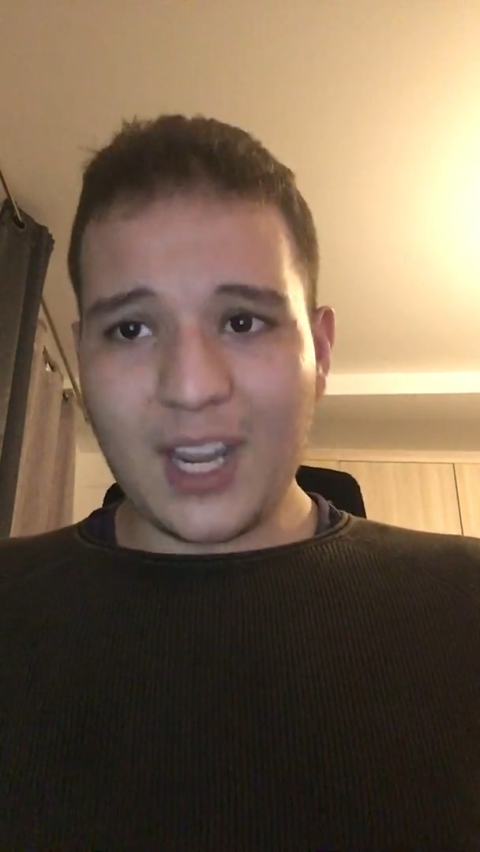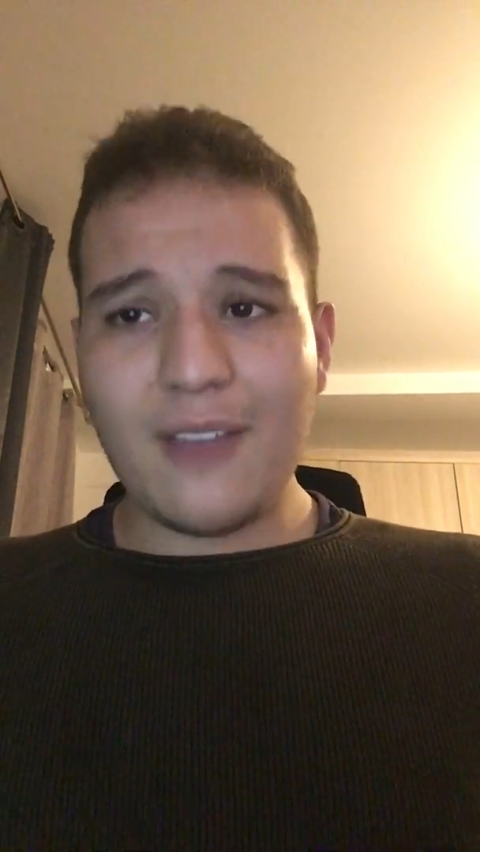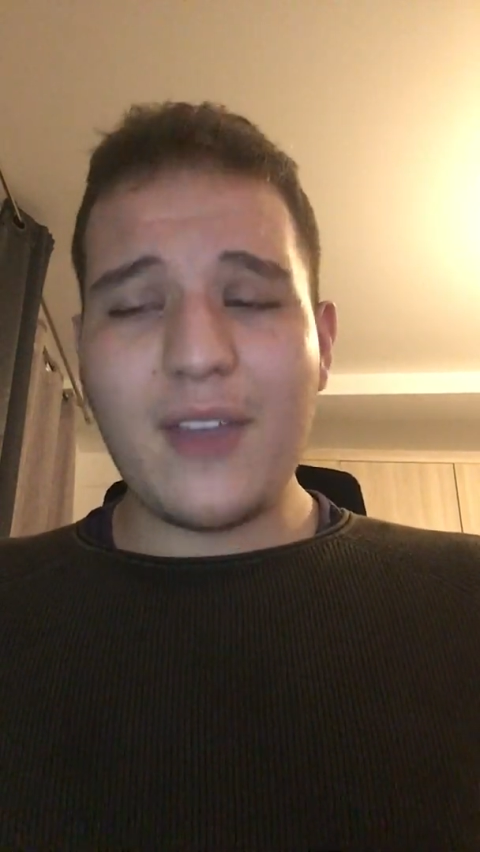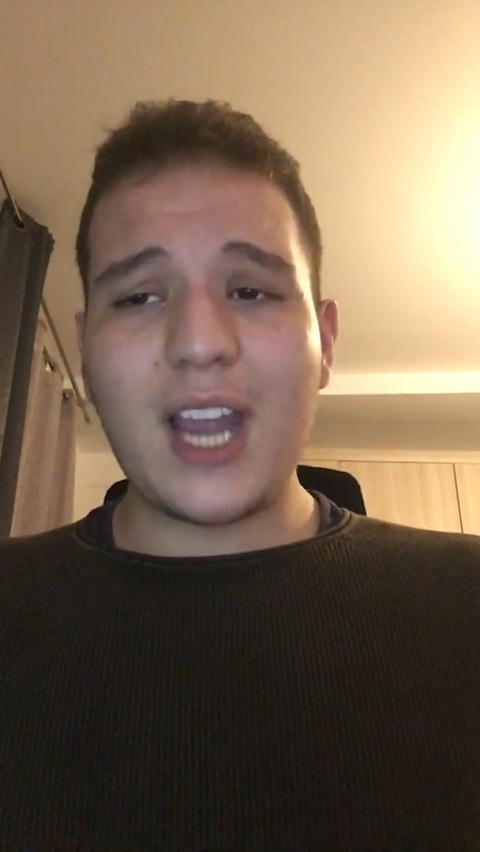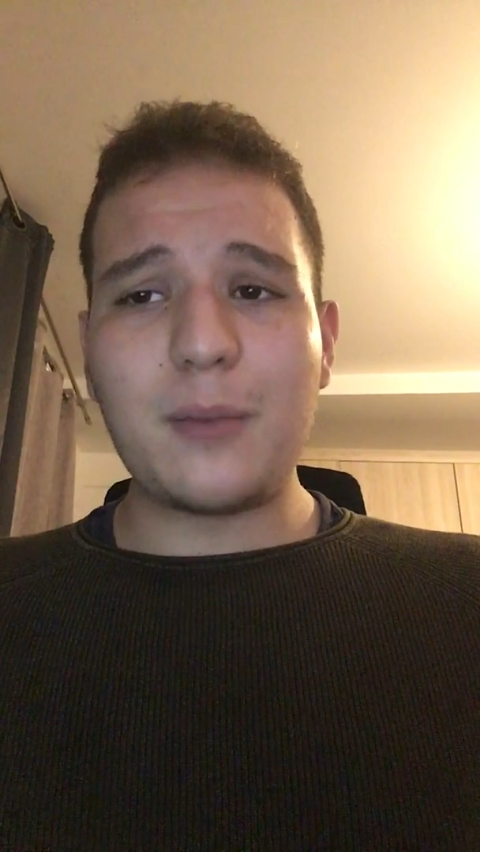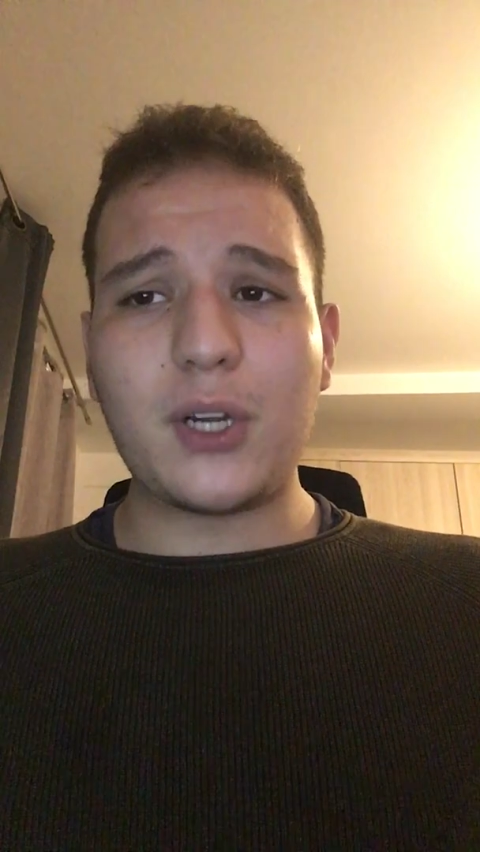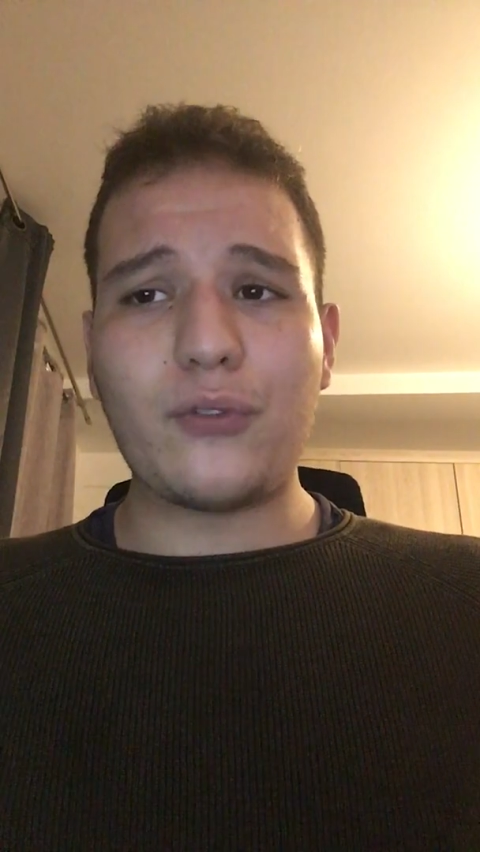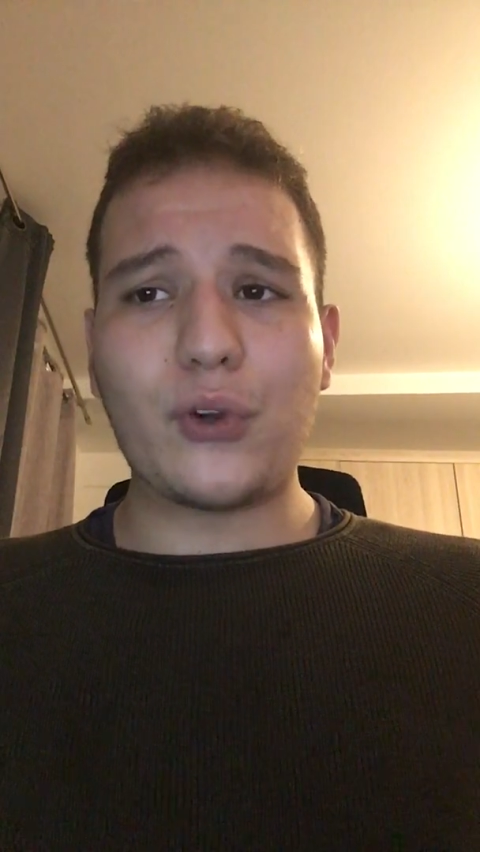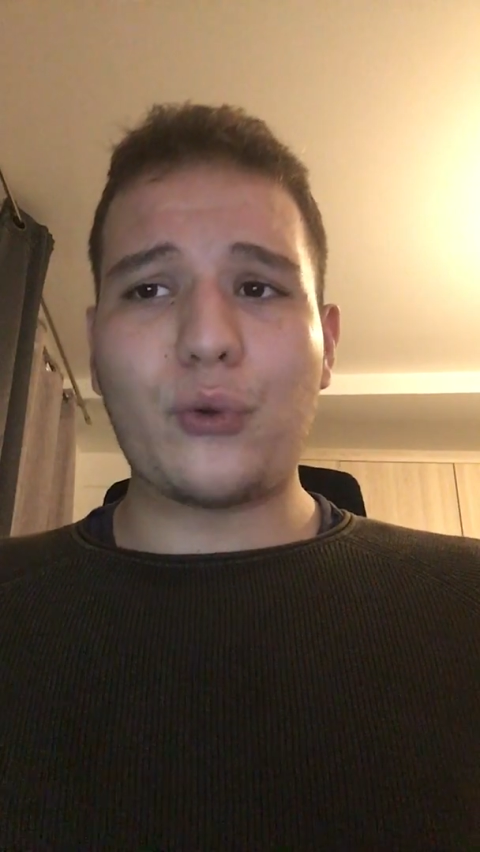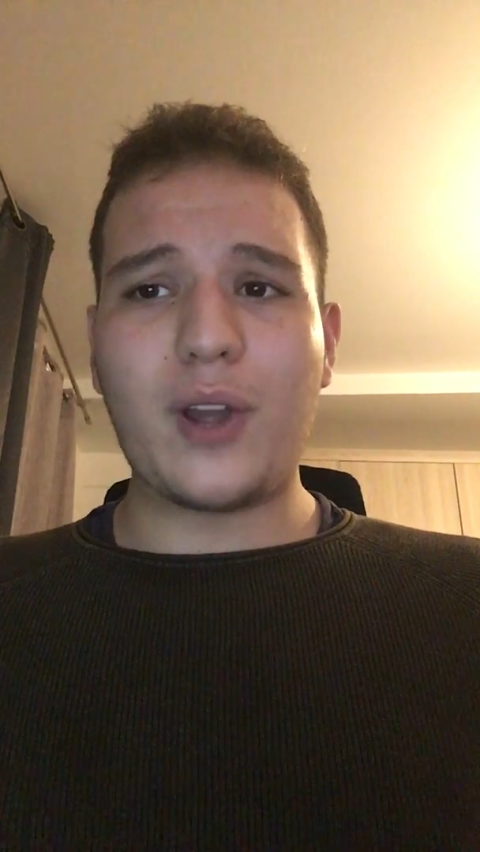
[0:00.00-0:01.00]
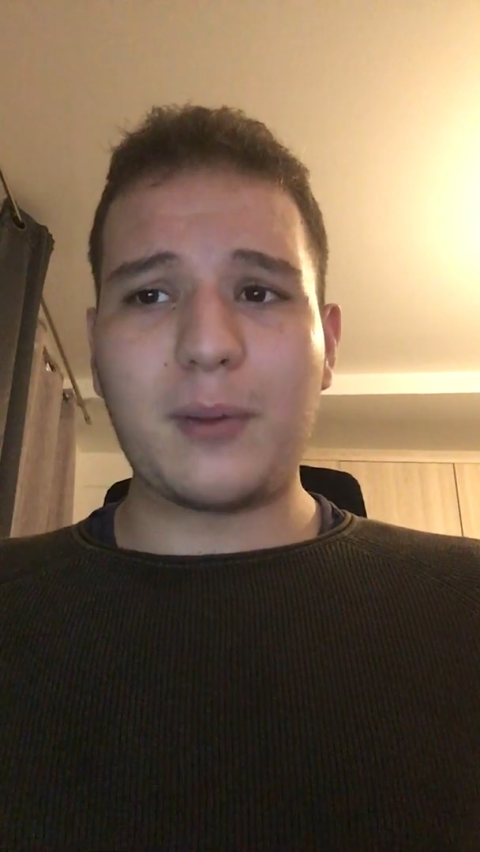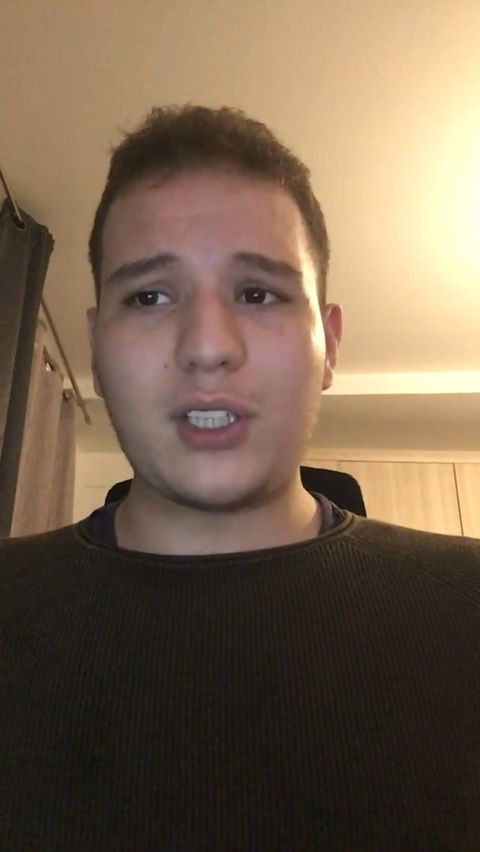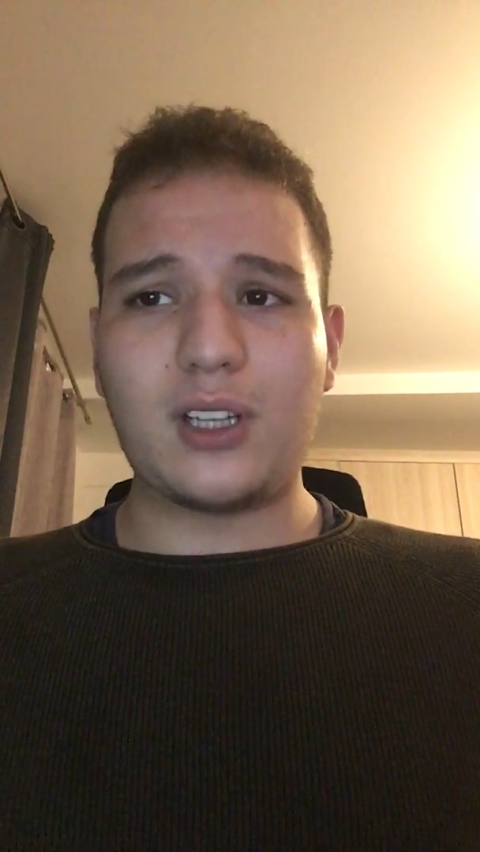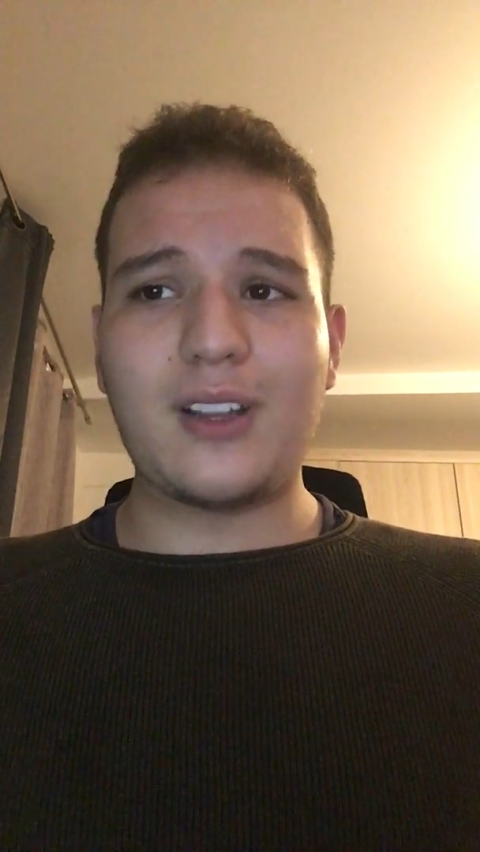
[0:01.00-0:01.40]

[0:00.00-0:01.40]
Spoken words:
available for criminal